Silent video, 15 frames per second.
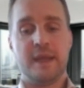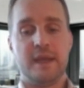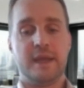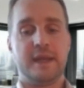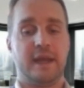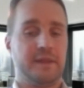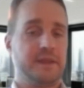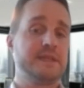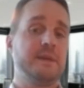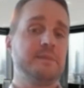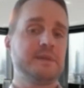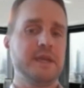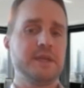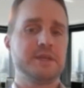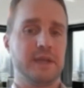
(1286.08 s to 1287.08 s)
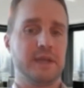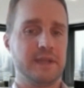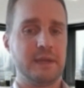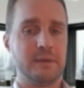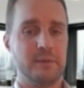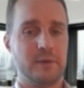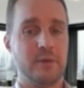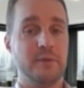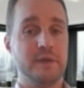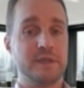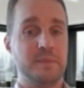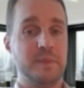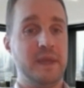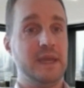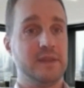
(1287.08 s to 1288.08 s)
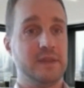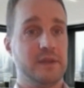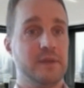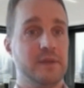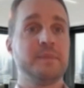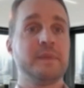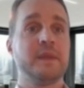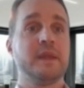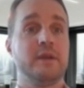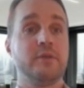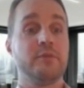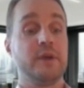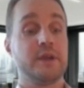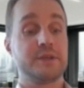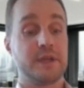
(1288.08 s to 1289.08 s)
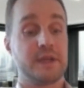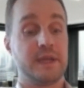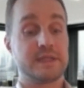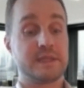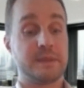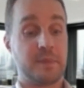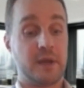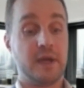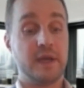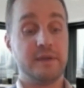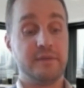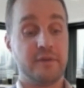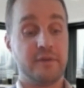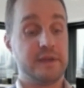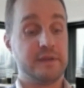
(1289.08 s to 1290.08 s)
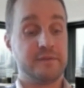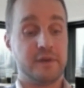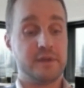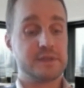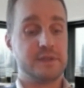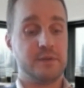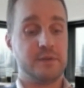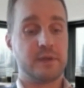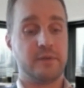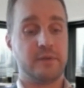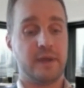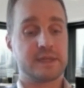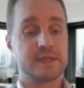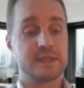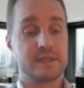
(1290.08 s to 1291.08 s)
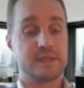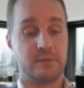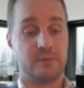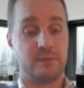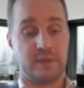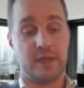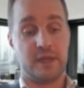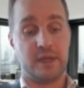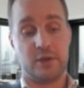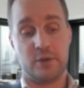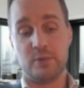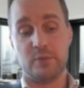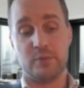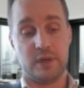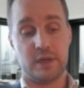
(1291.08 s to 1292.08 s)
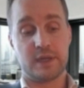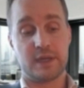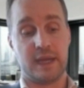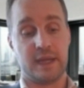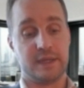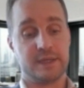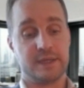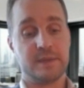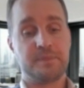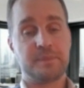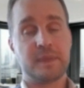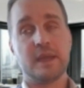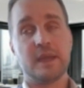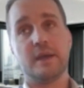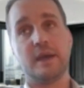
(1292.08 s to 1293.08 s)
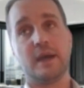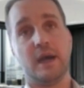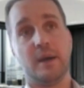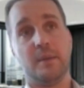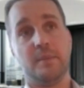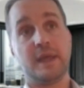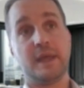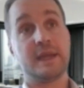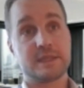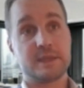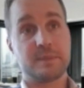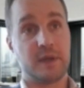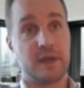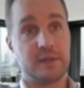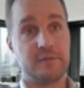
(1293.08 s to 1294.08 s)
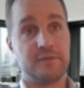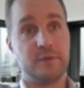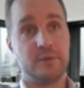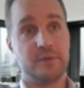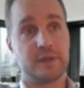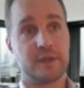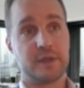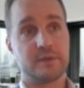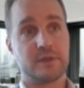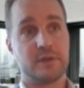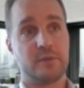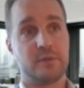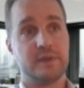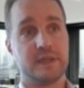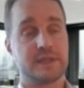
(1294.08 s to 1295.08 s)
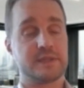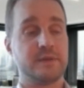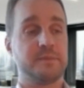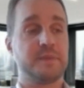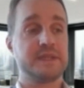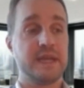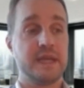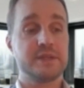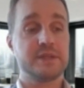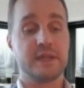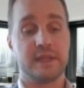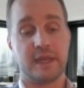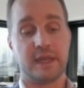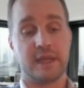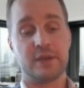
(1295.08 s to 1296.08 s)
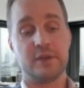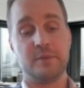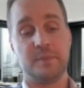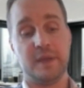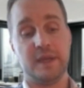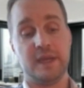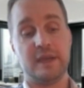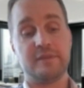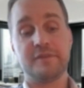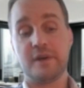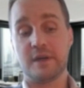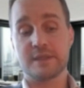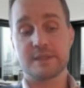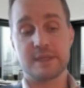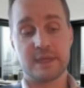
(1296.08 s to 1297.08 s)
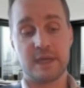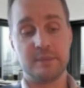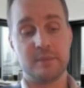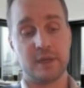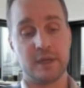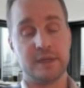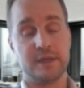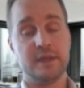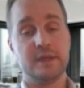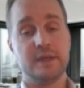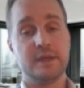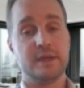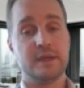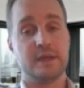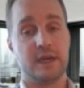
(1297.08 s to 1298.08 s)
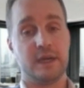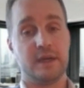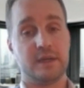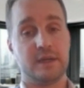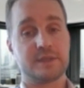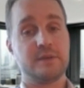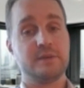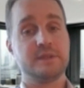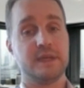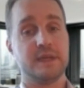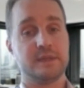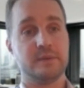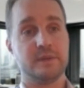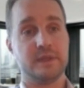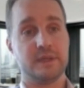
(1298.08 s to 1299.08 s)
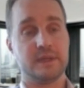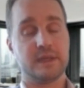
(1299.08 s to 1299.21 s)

Now, the temptation, I think, will always be that Russia can supply very advanced nuclear reactors that they know will work, and they can supply the fuel that goes along with it. So potentially there could be a faster timeline associated with it.